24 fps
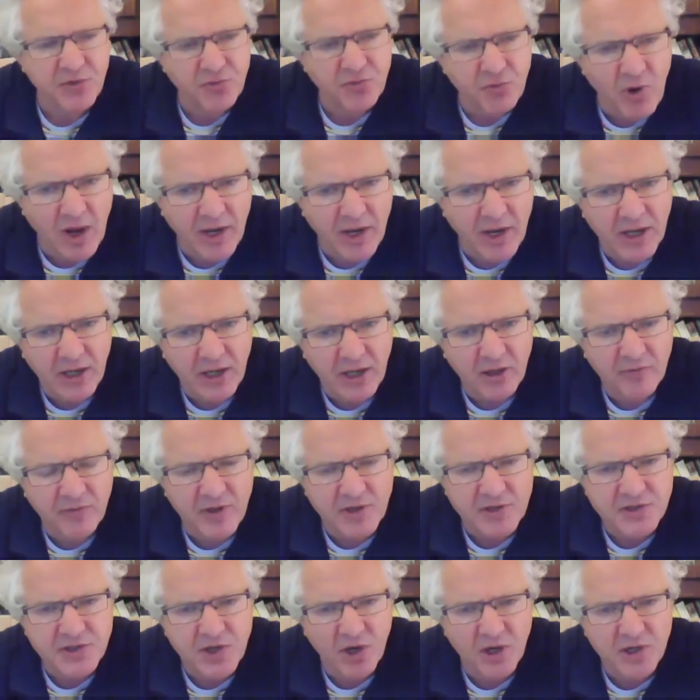running, of
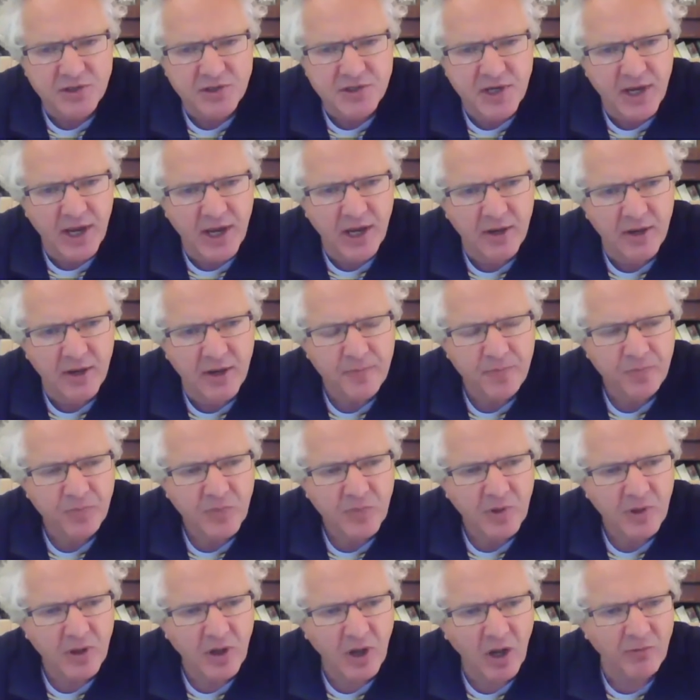this idea
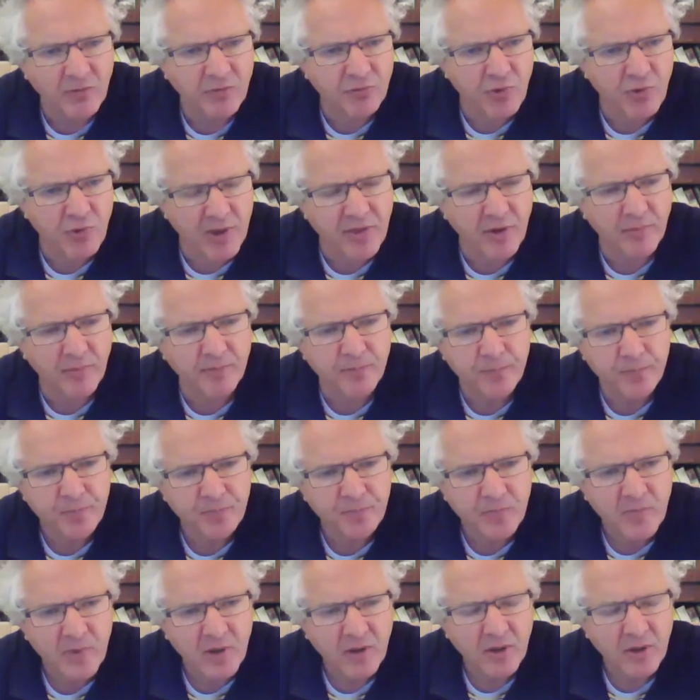of rhythm,
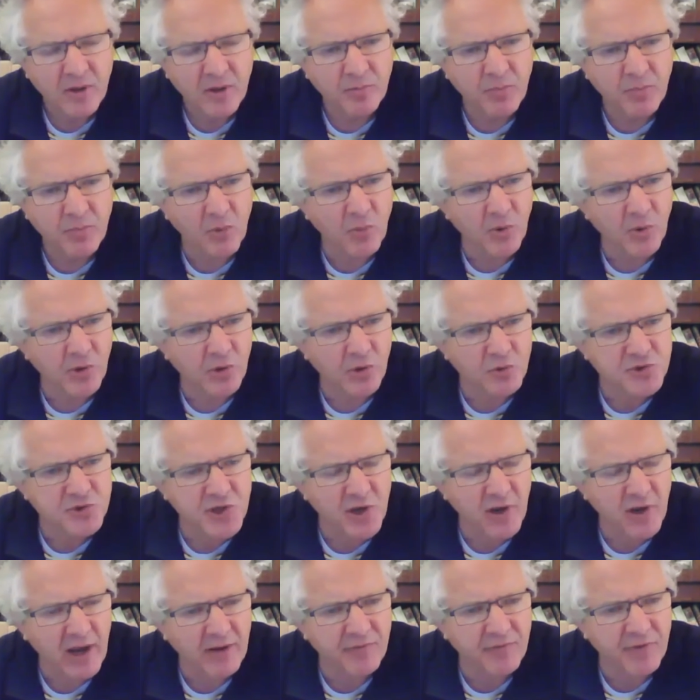but we also
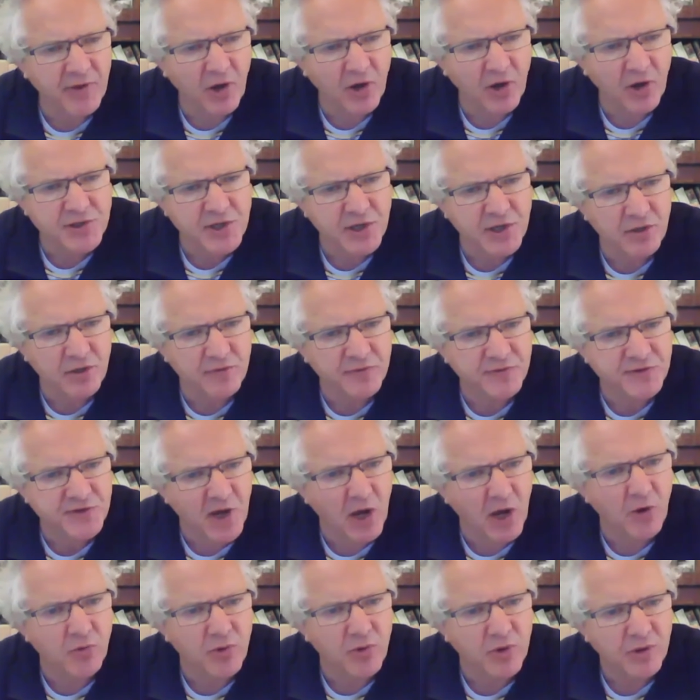have the idea of
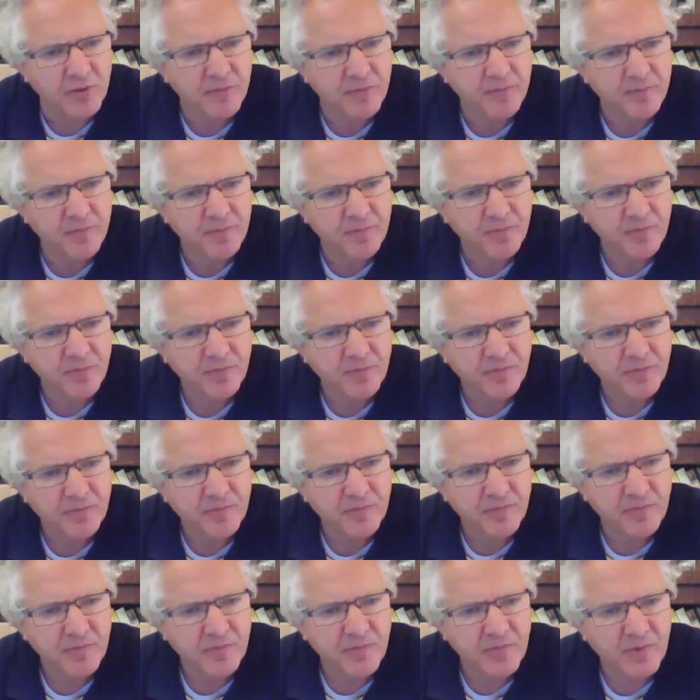tone.
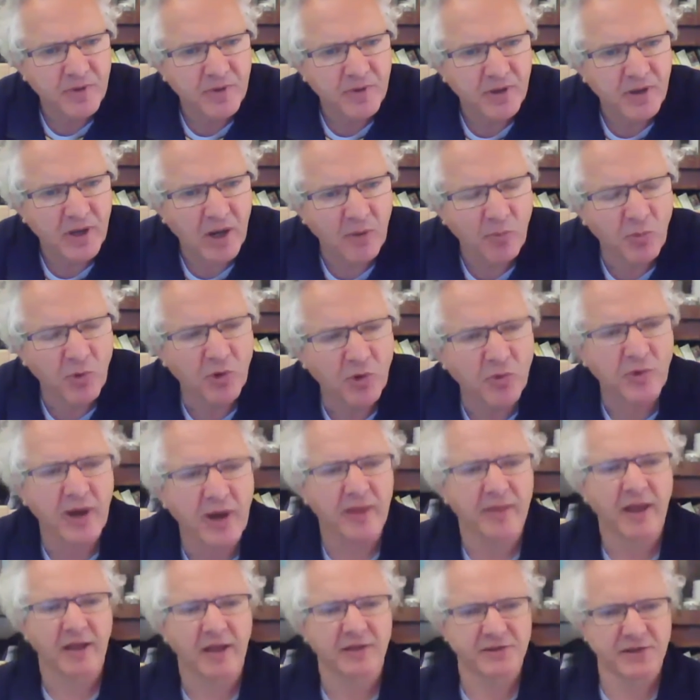And we'll get
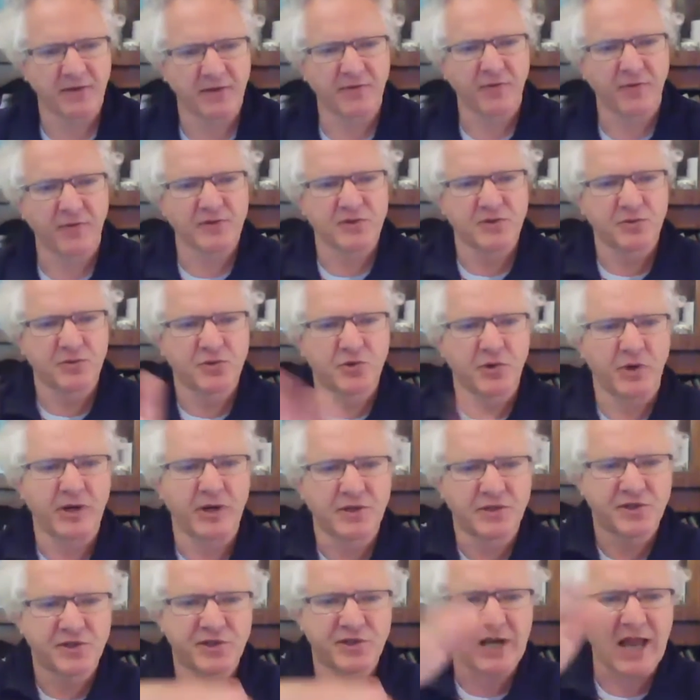that difference between
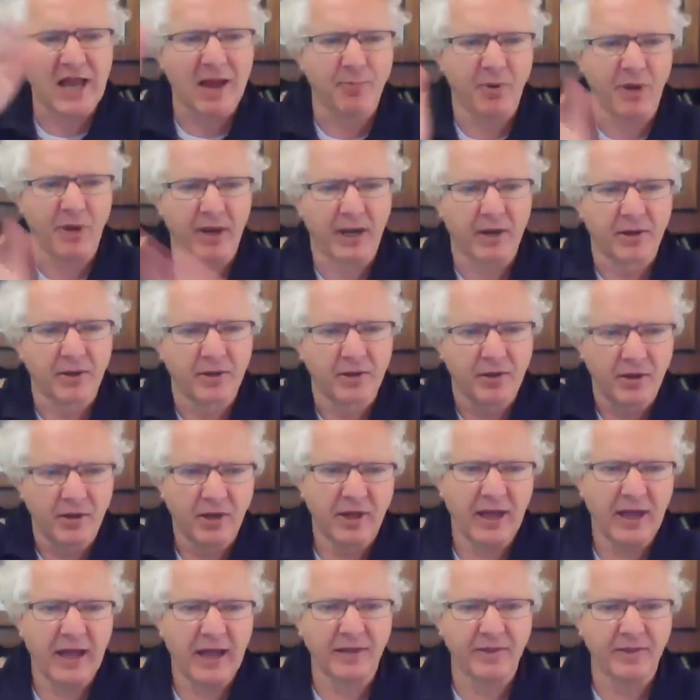slapping
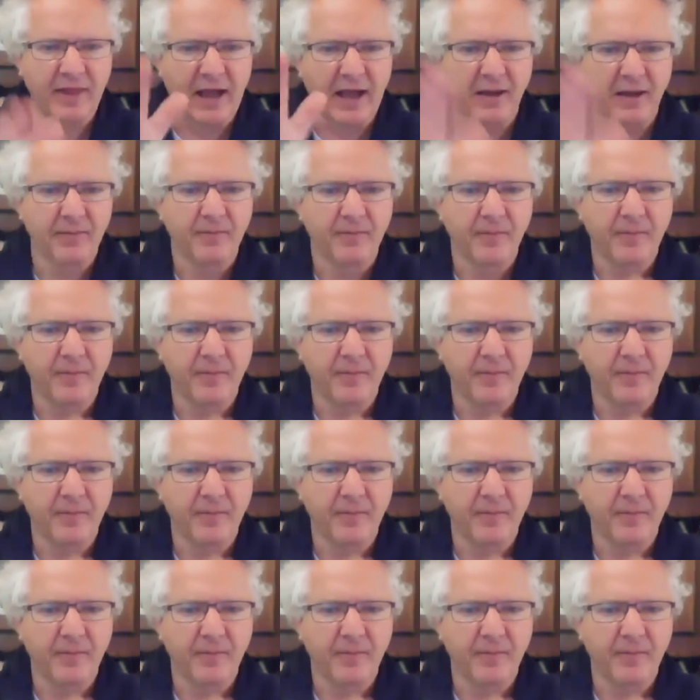and that